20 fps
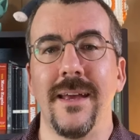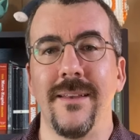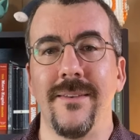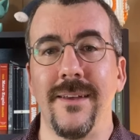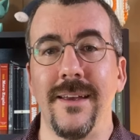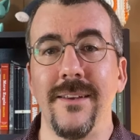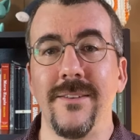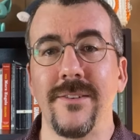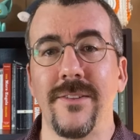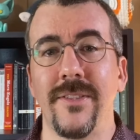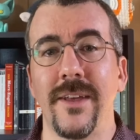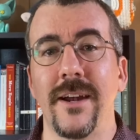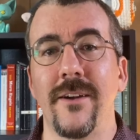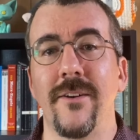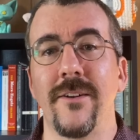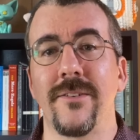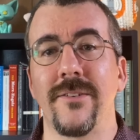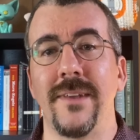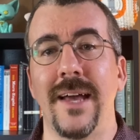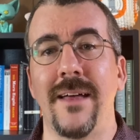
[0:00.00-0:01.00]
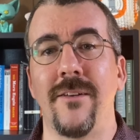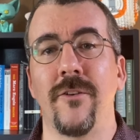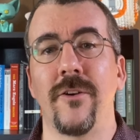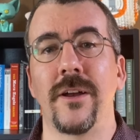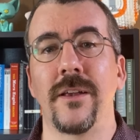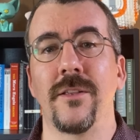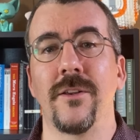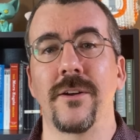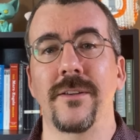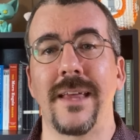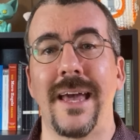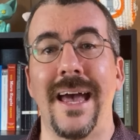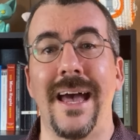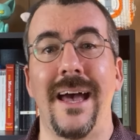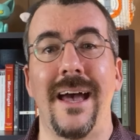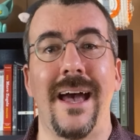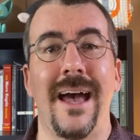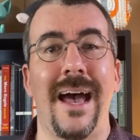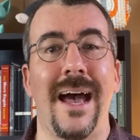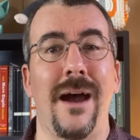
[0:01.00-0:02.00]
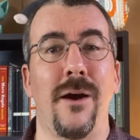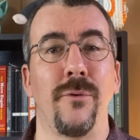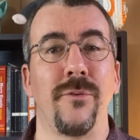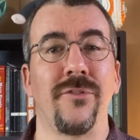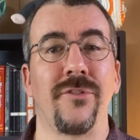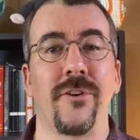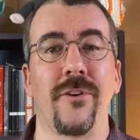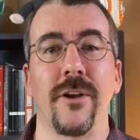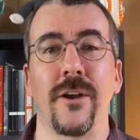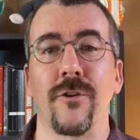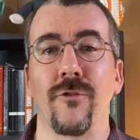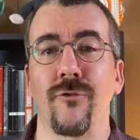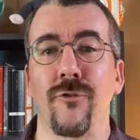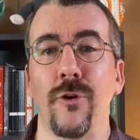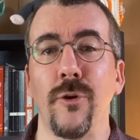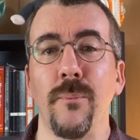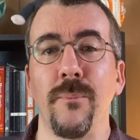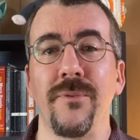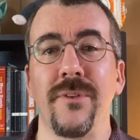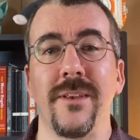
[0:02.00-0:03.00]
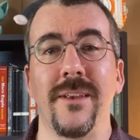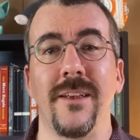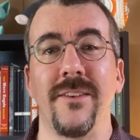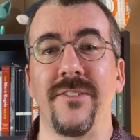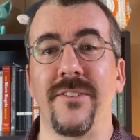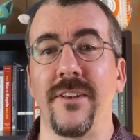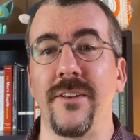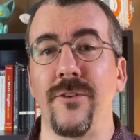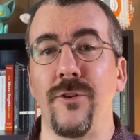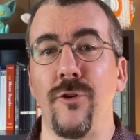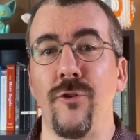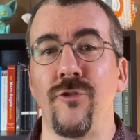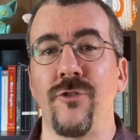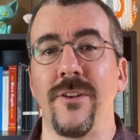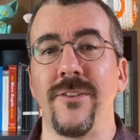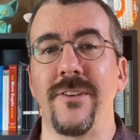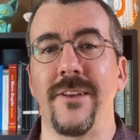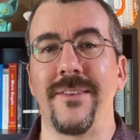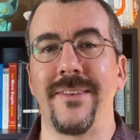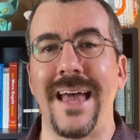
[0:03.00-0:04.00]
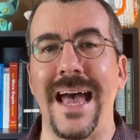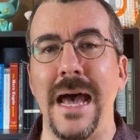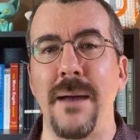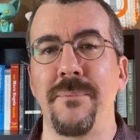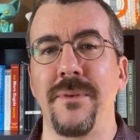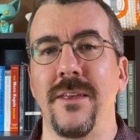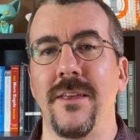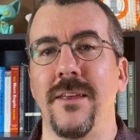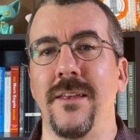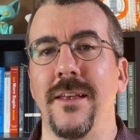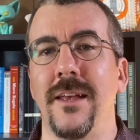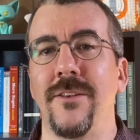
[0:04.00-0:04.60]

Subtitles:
These theorists not only looked at how certain groups and institutions adapted and